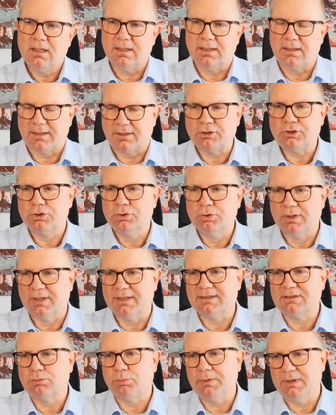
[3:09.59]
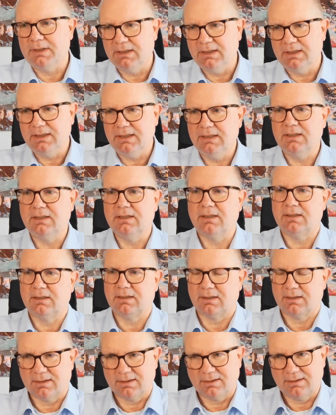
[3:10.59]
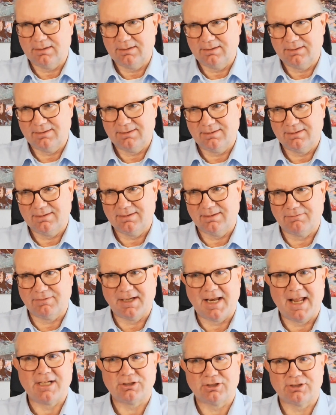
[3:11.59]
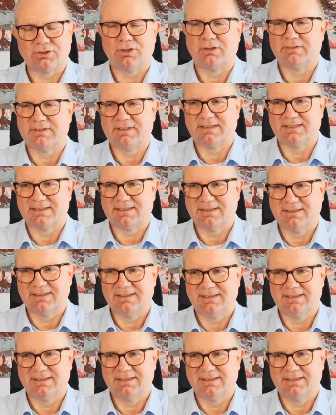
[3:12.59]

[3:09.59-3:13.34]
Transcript: and assurance we need in the financial services.